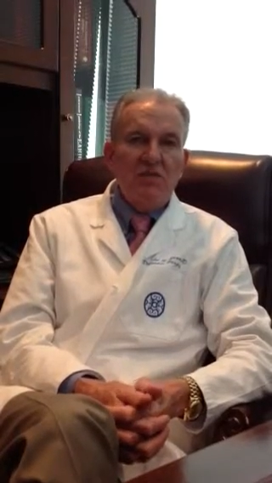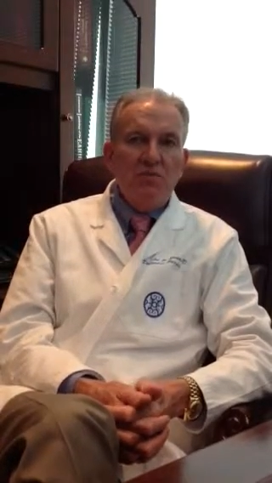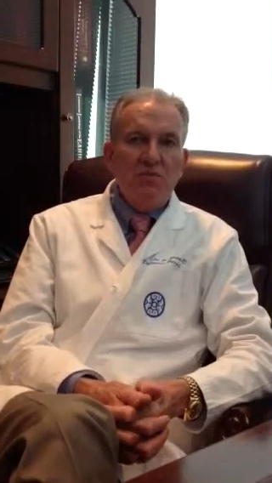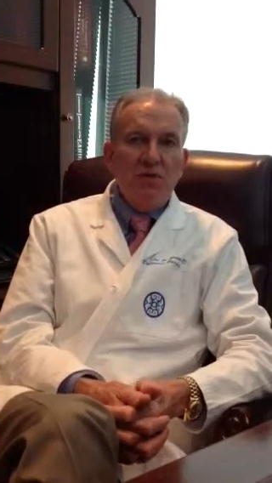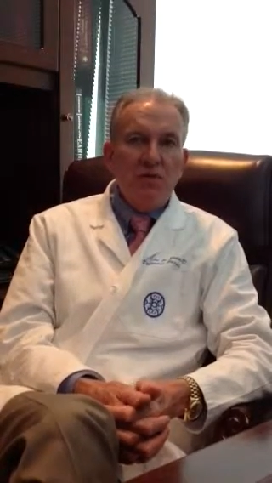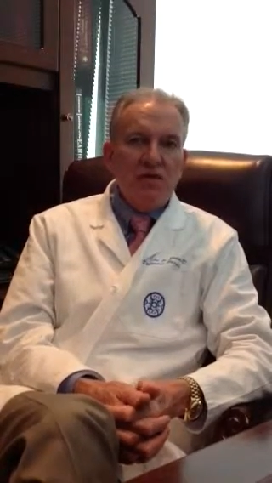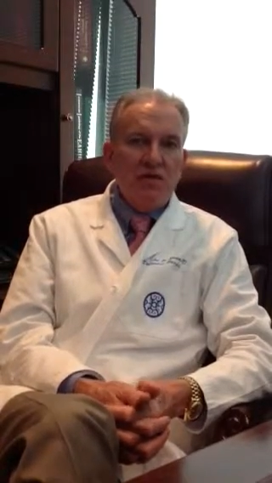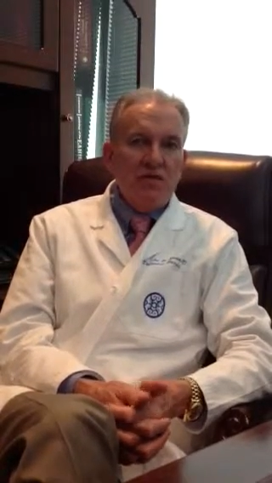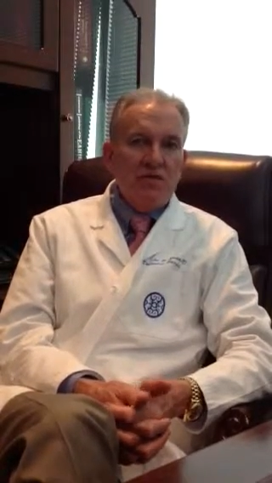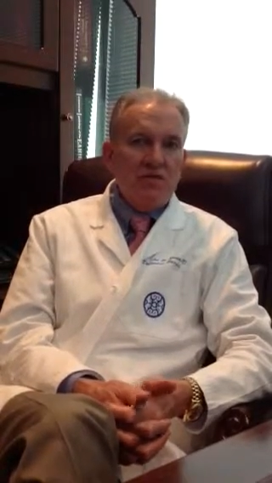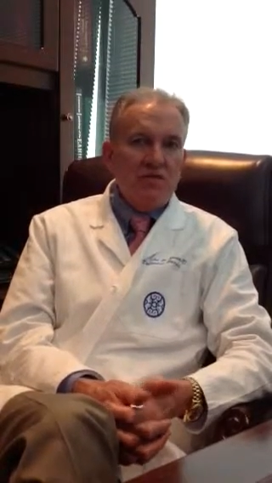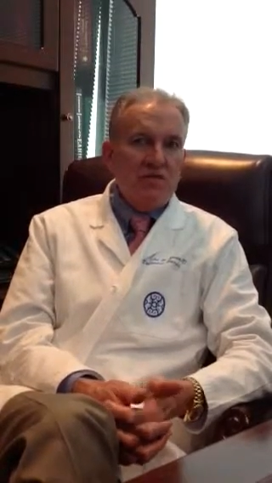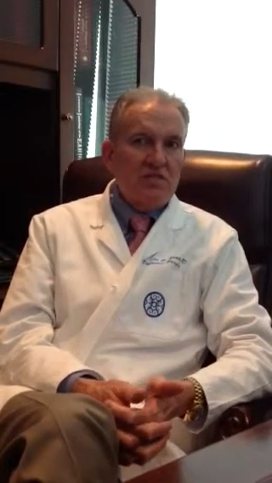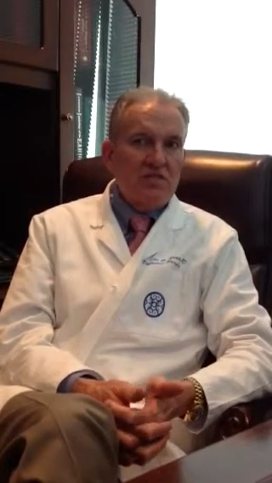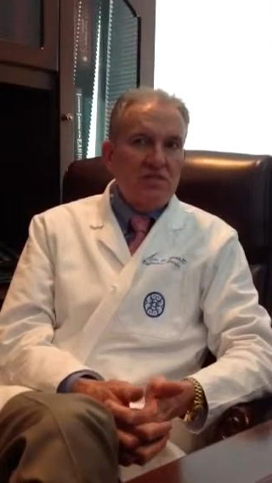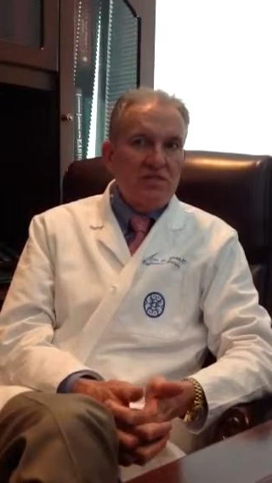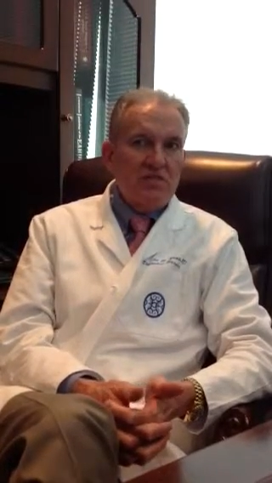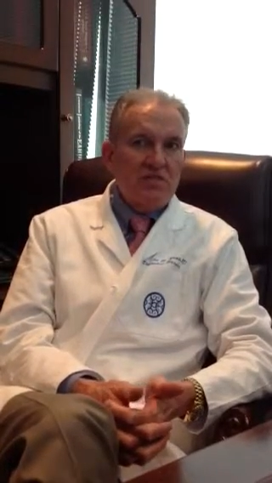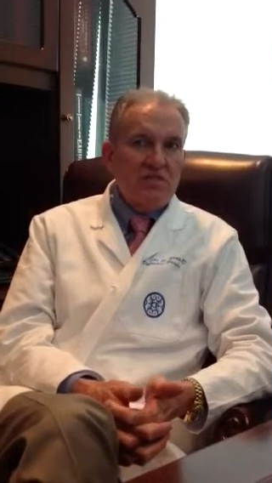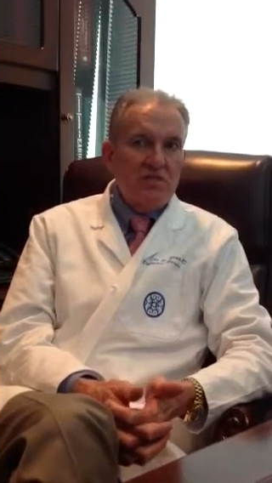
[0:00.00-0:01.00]
Because
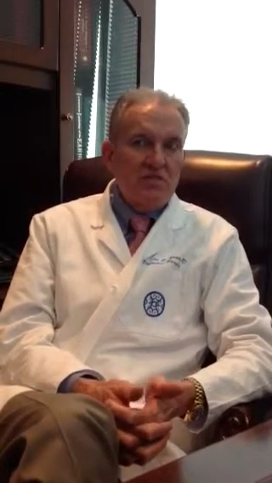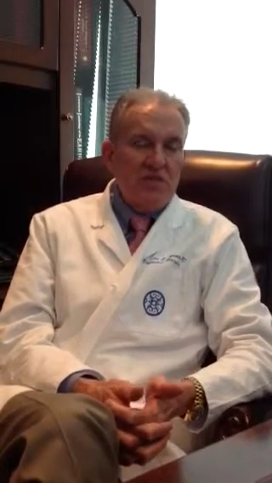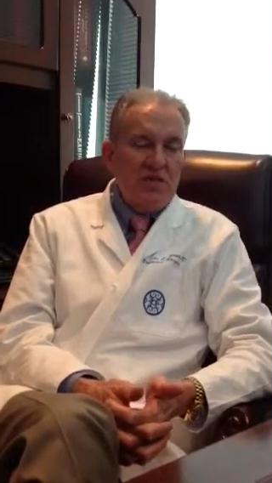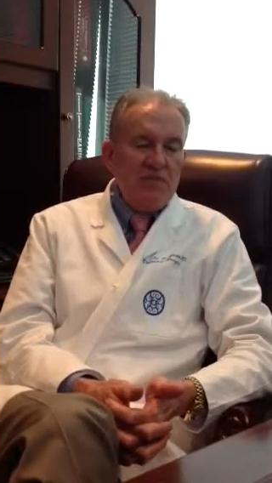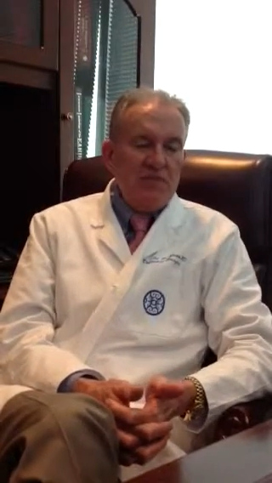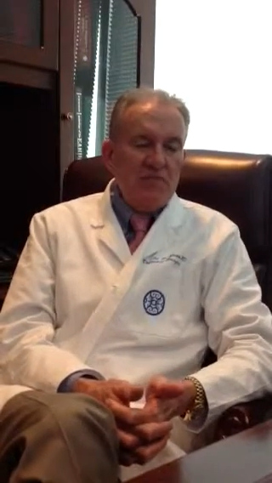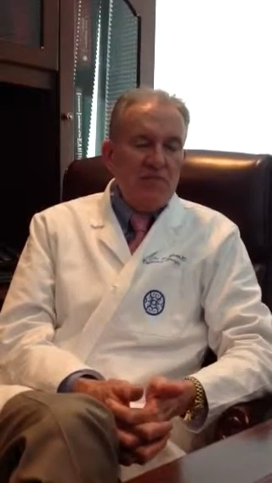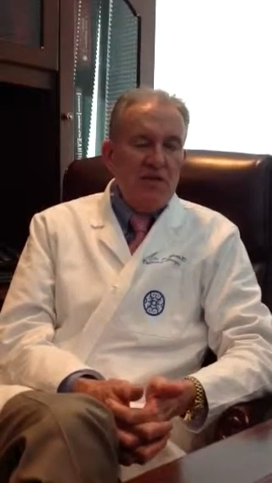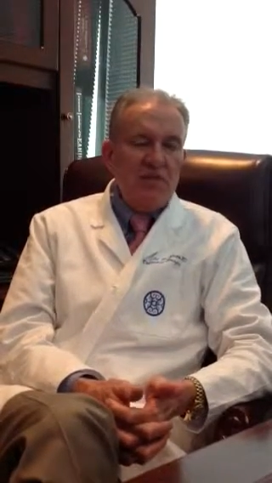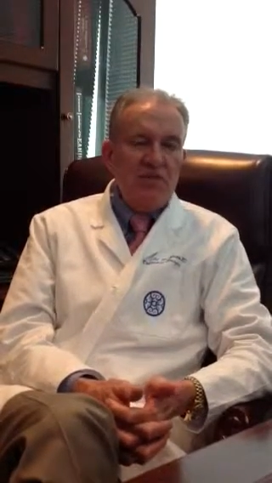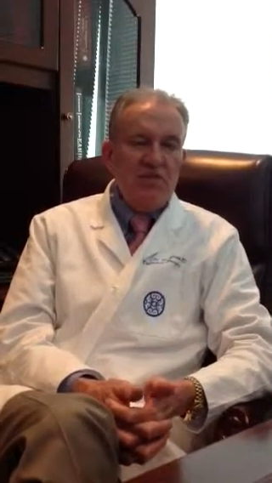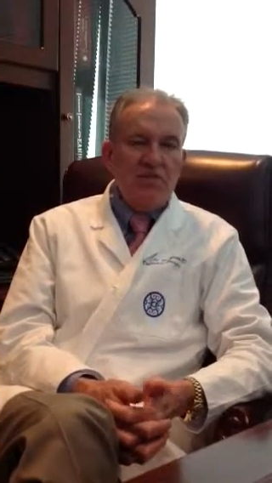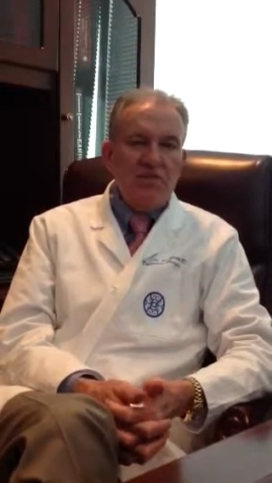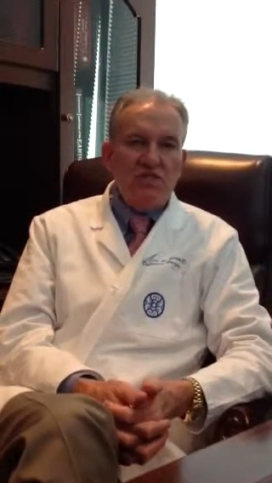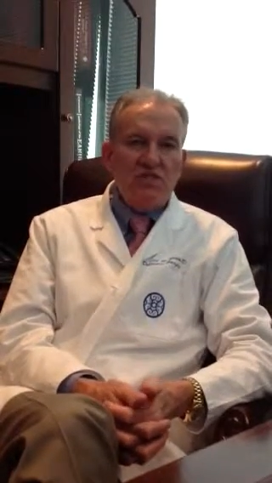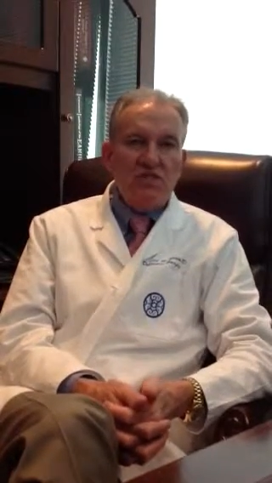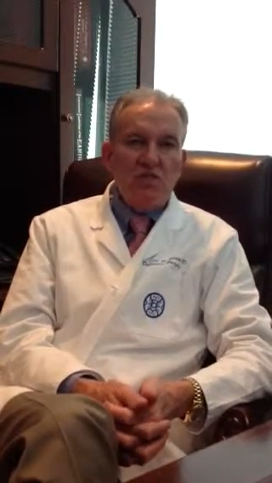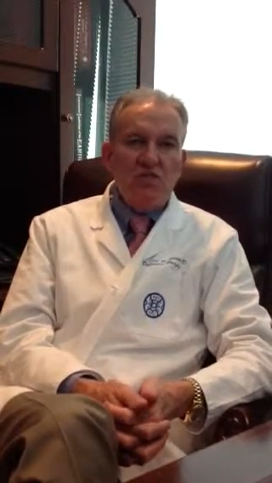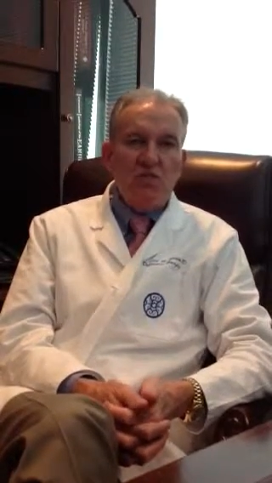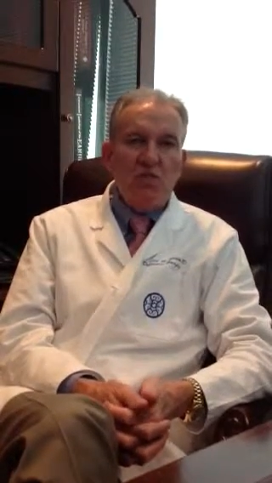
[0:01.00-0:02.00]
sometimes patients
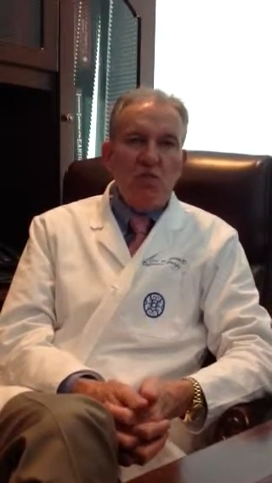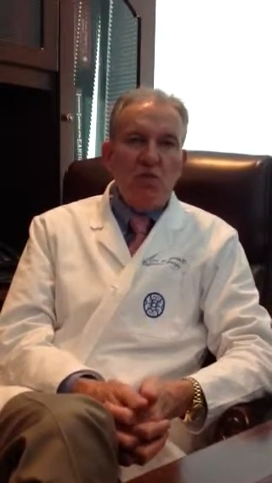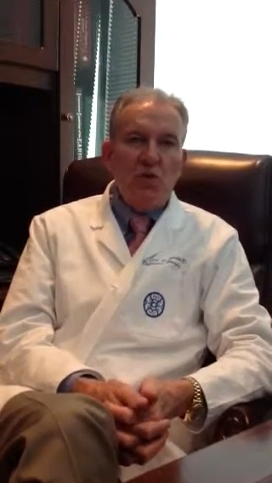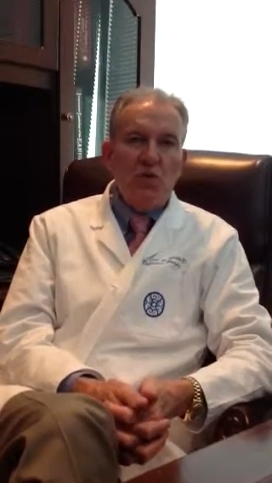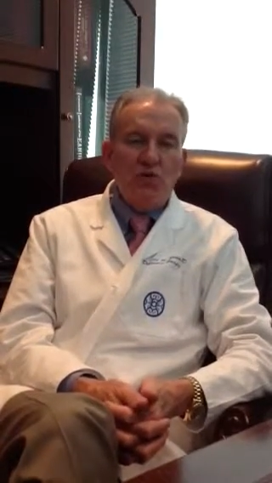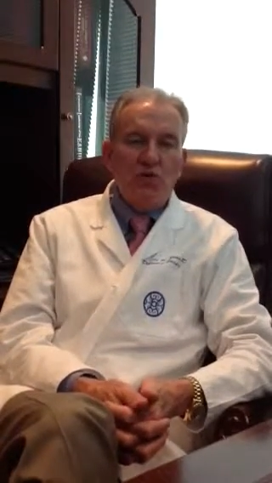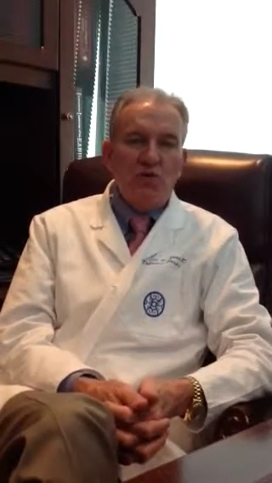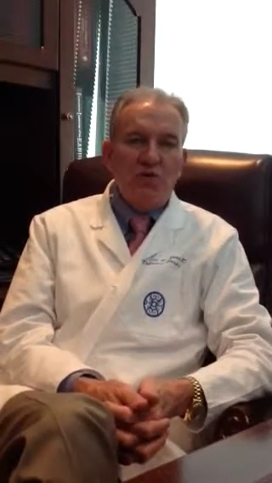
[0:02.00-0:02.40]
want